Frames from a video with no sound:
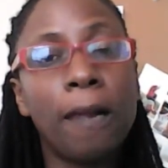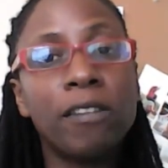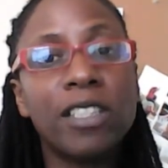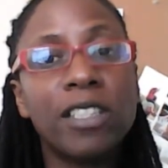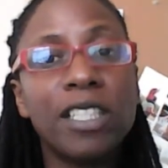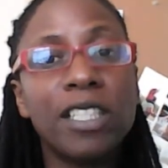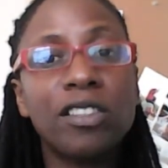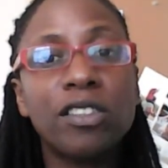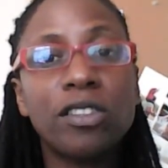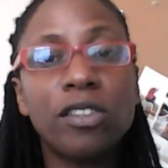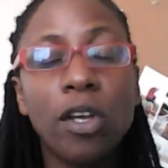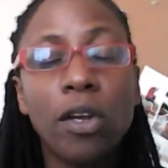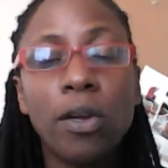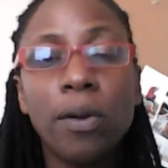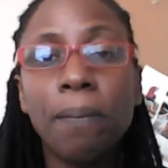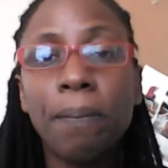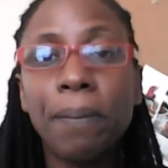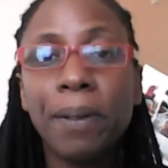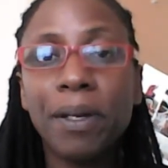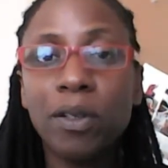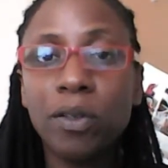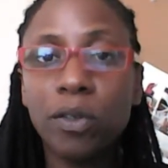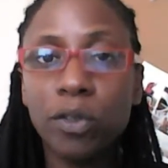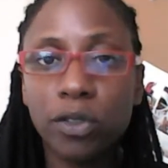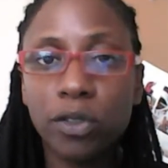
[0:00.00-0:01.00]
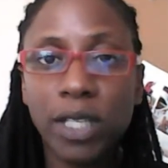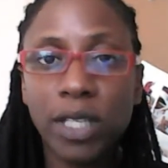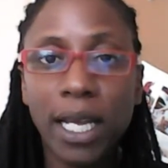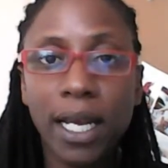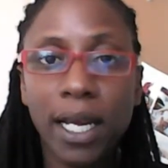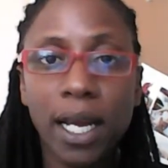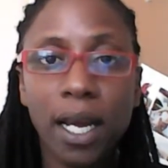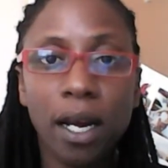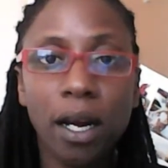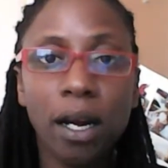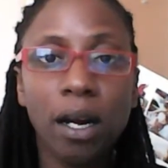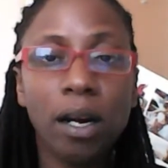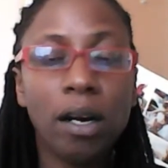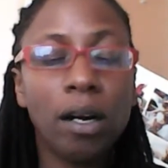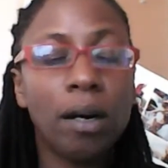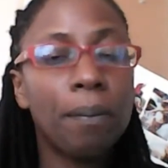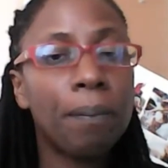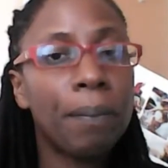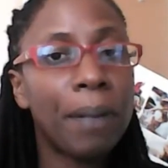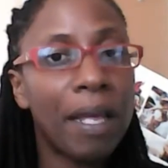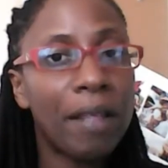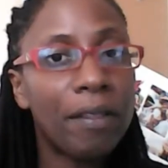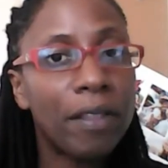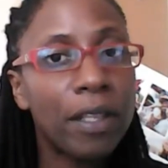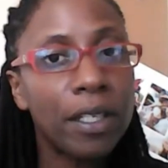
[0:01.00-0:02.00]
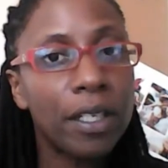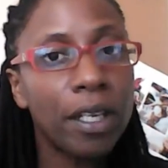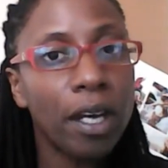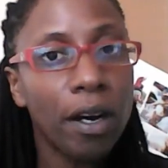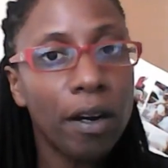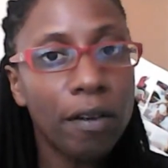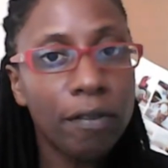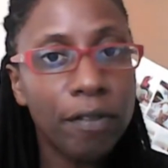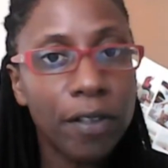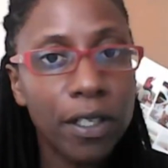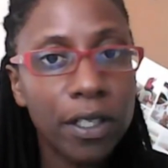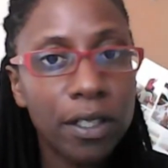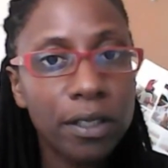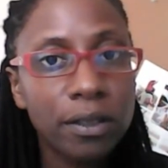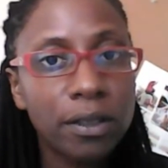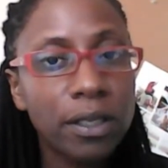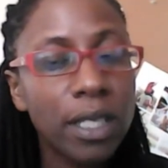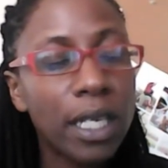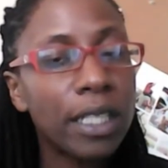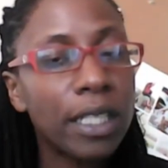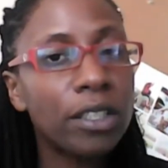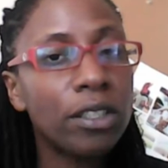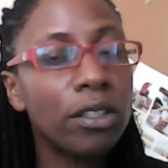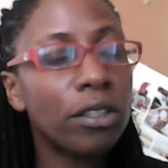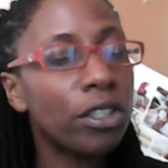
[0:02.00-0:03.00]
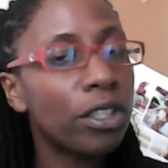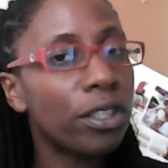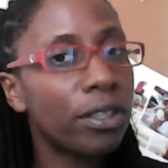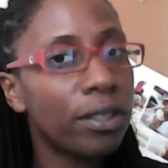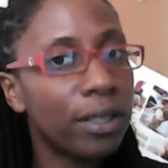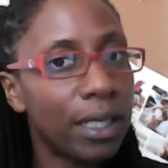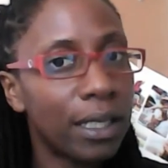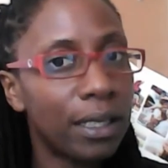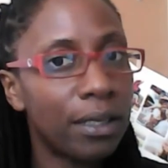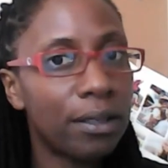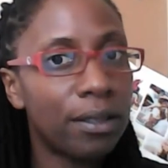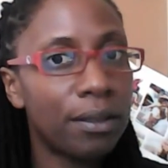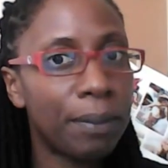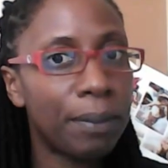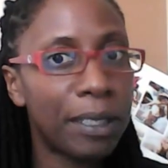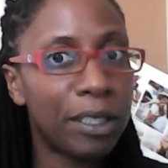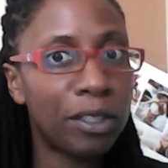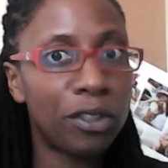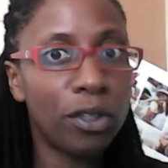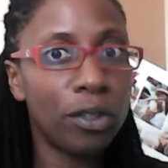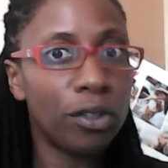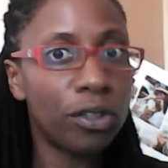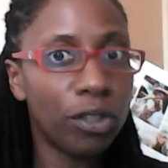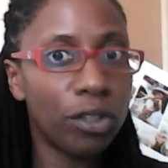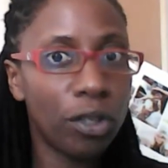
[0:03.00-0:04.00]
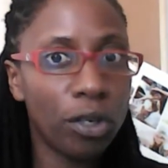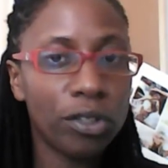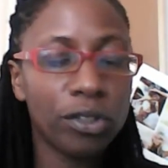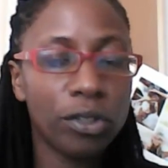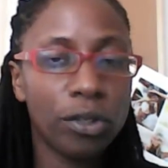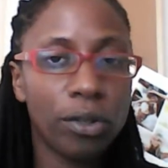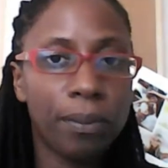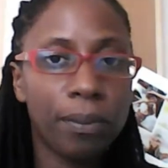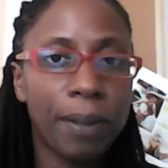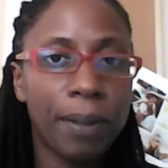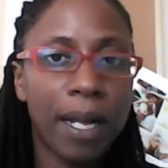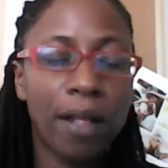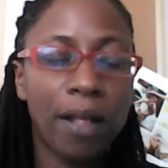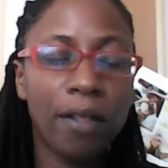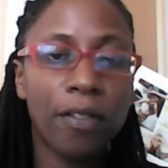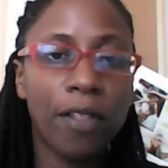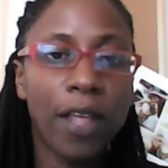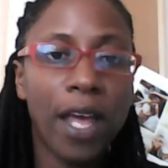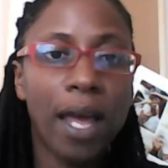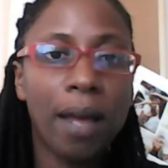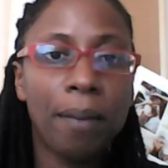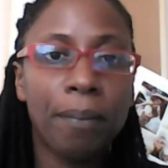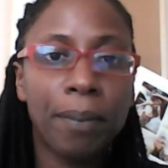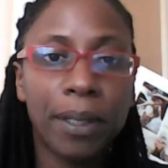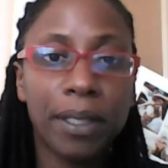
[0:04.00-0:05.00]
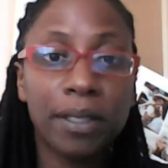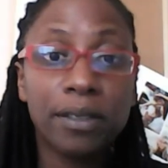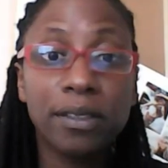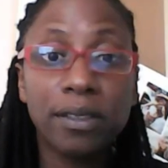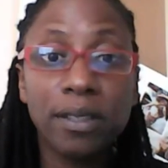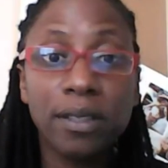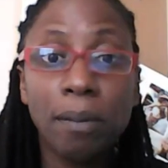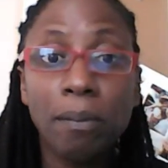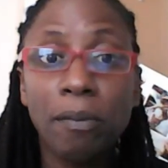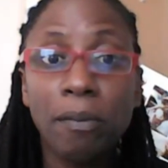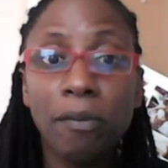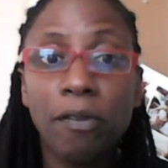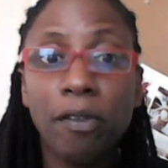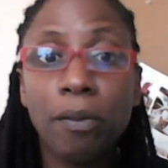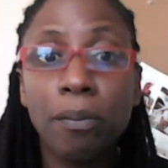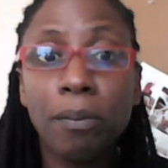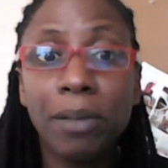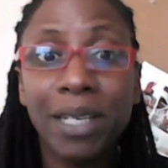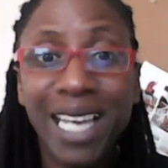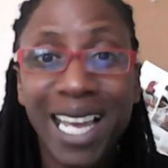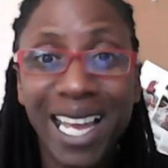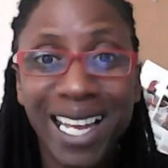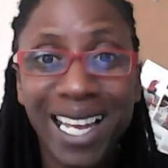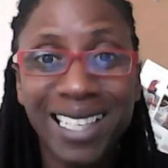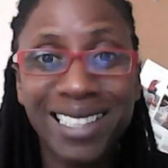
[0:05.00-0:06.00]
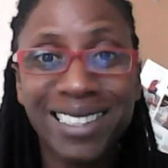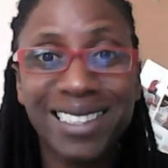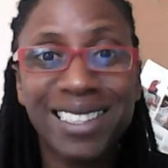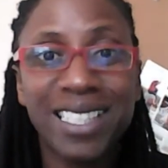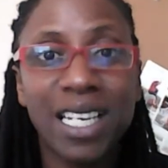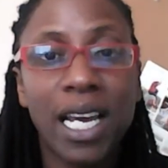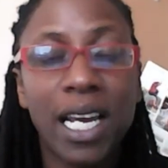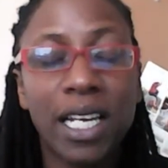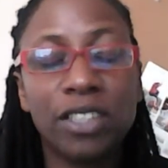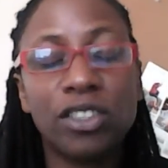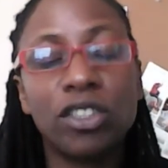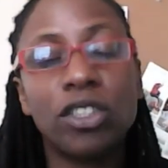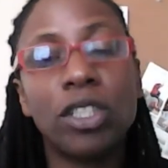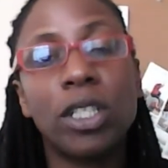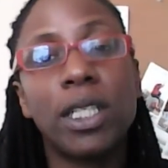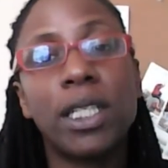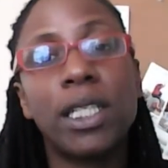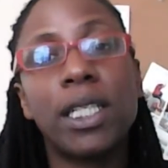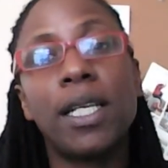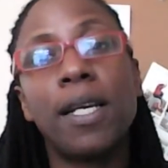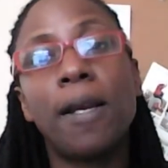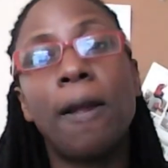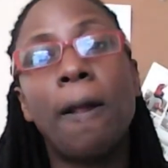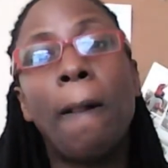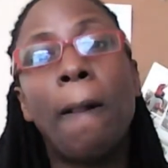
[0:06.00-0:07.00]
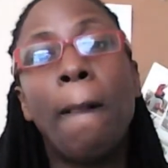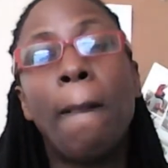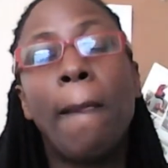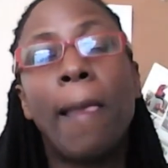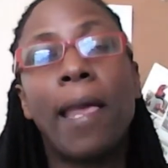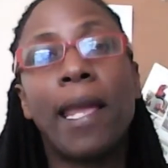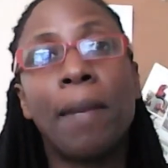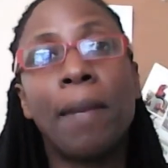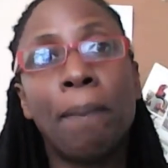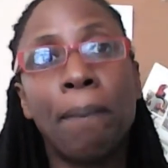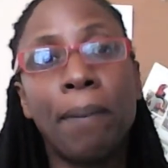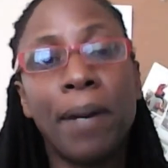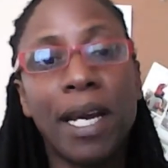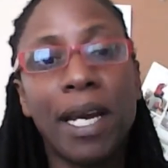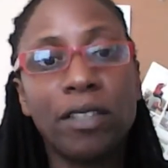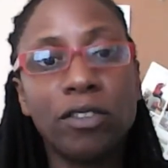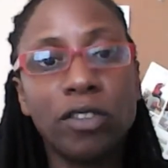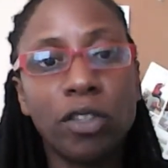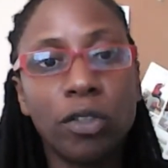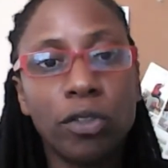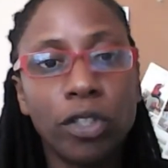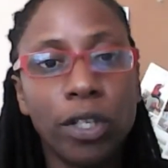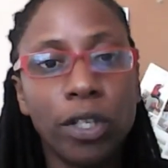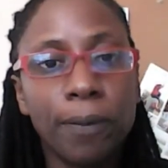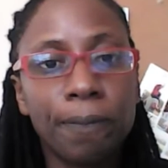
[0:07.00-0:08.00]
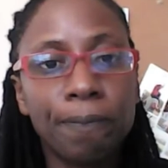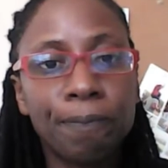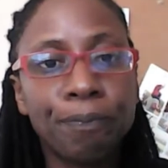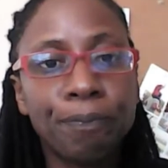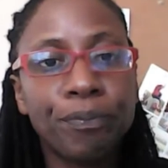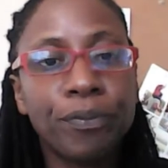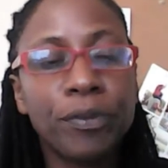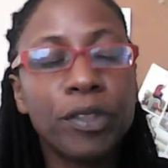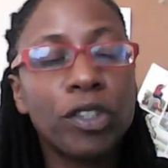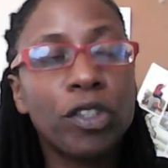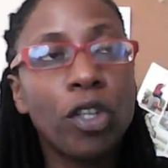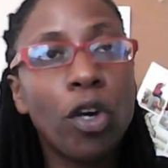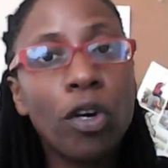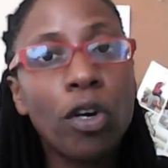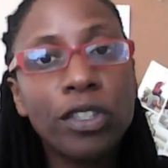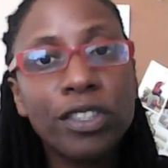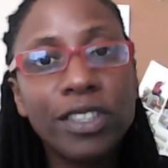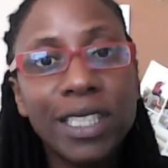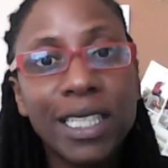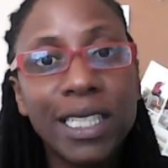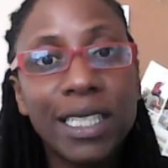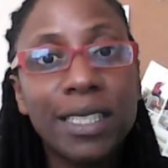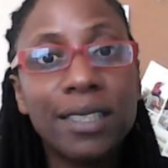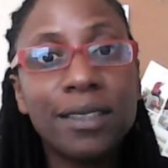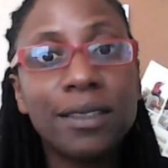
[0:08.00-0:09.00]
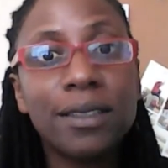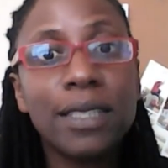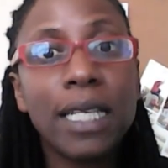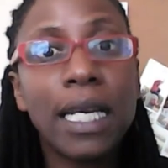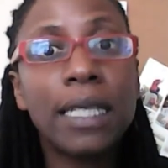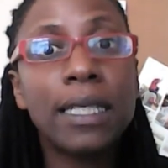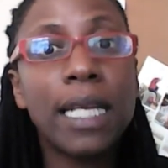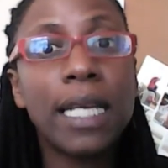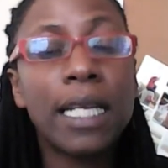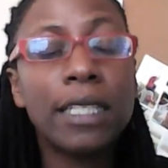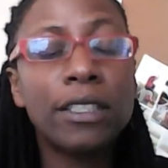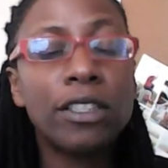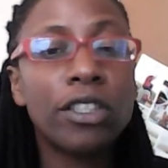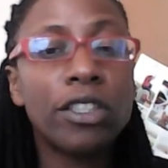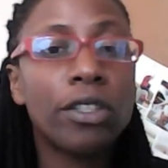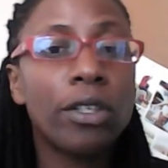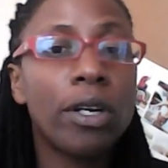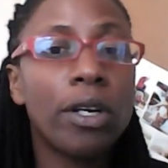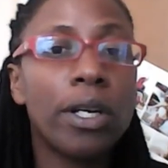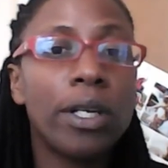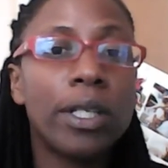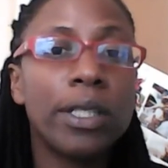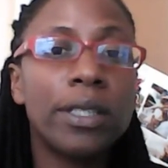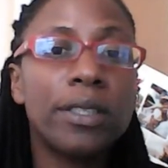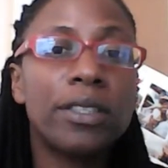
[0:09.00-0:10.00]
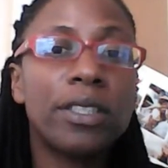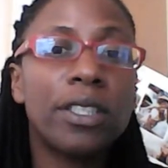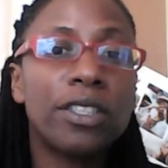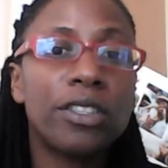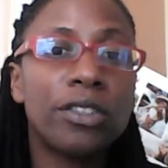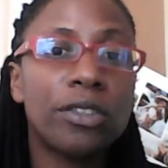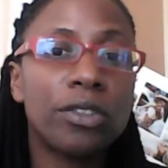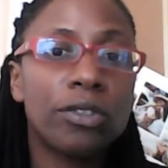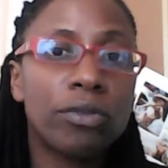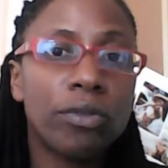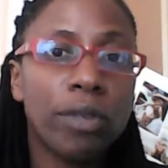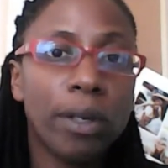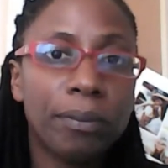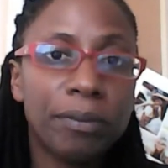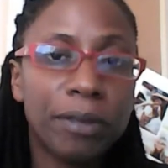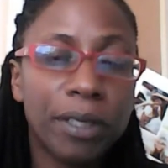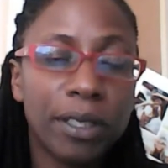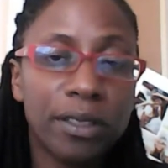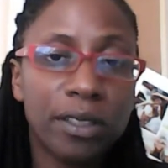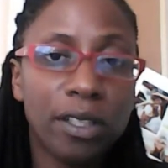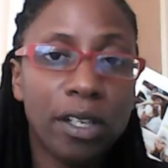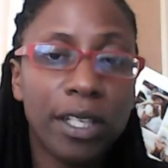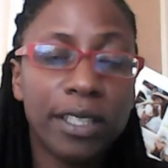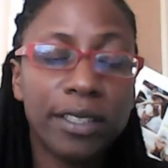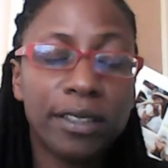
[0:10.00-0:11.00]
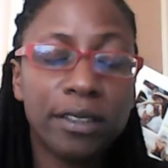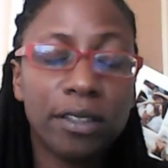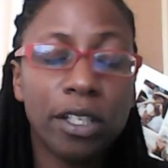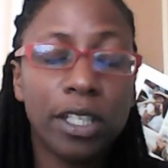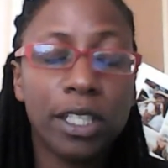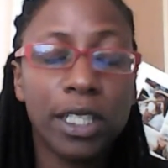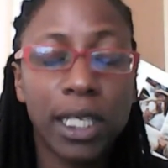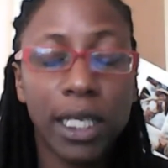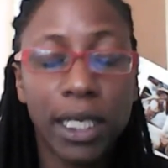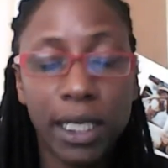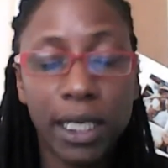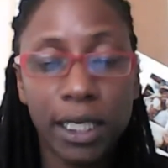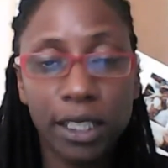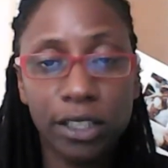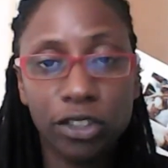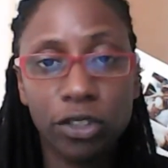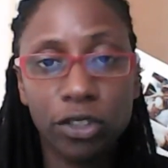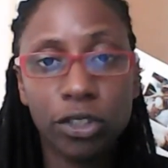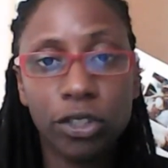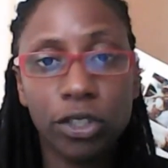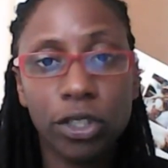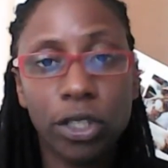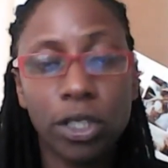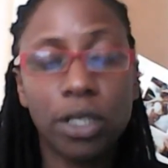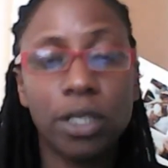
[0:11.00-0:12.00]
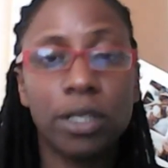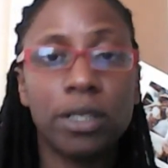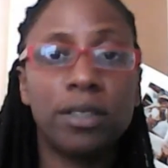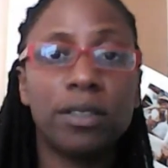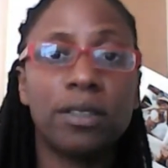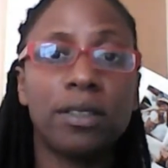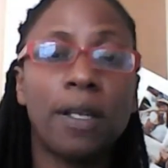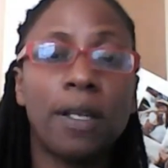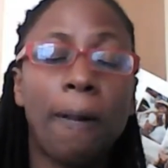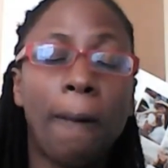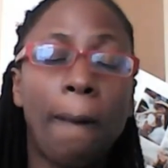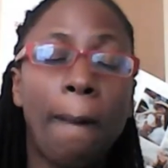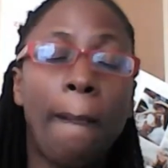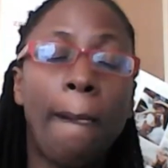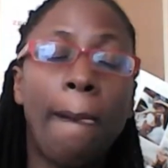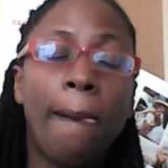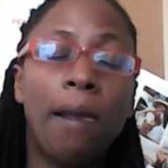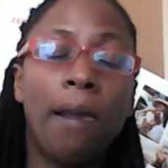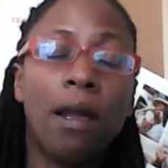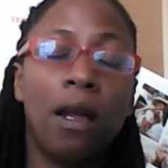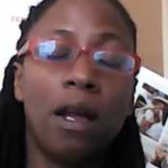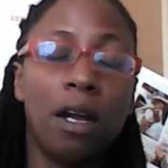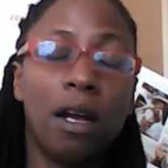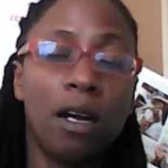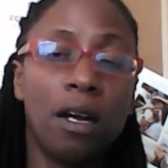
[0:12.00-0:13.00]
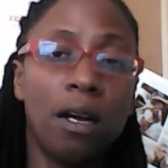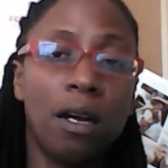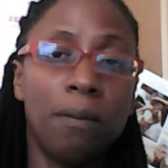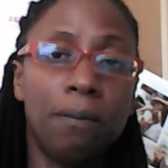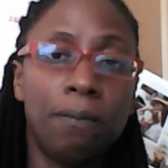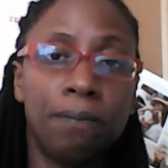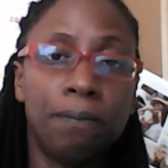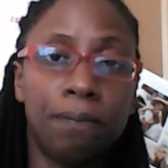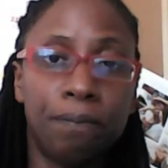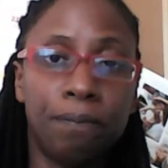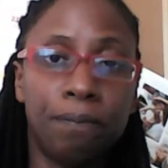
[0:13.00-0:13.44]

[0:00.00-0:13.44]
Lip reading: there's certain pills that are better than others, and you just need to speak to your doctor about that because some of them can actually impact on you. Toxins and endocrine disruptors like estrogens. Uh,